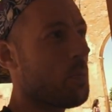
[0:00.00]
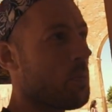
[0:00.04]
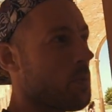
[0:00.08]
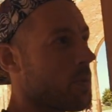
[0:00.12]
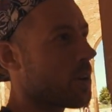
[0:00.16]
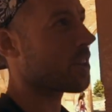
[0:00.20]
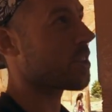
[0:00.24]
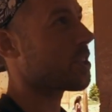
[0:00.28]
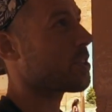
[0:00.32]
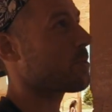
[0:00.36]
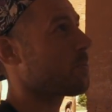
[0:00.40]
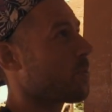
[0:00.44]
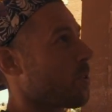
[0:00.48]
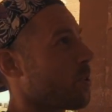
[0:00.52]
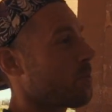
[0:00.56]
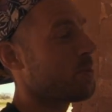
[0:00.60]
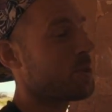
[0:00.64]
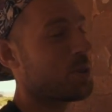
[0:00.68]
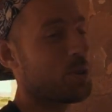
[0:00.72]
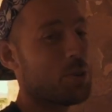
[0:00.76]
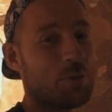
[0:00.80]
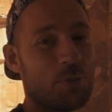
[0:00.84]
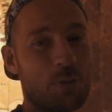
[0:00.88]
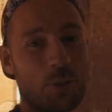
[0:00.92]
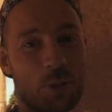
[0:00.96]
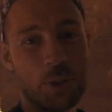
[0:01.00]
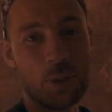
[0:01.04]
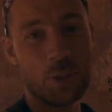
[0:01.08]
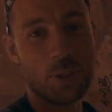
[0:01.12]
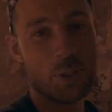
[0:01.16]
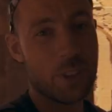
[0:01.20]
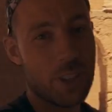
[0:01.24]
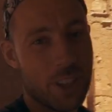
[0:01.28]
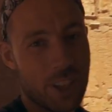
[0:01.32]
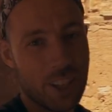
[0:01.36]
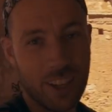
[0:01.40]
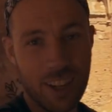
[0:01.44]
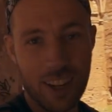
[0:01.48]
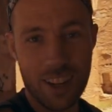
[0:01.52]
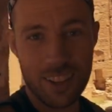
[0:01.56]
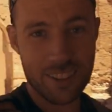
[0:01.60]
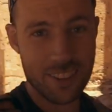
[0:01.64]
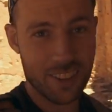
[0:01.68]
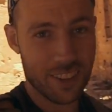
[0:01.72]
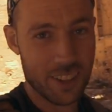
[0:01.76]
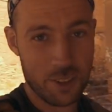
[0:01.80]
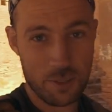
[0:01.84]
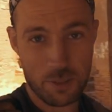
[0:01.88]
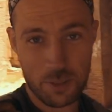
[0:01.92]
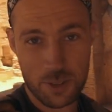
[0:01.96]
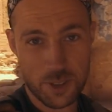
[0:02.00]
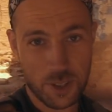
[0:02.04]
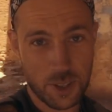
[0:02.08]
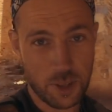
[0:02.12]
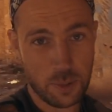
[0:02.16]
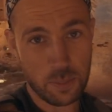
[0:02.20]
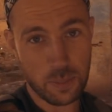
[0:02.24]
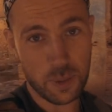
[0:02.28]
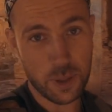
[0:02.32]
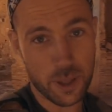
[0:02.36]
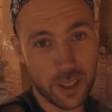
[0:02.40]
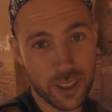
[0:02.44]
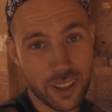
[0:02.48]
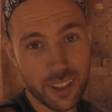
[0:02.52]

much more beautiful than I thought it was going to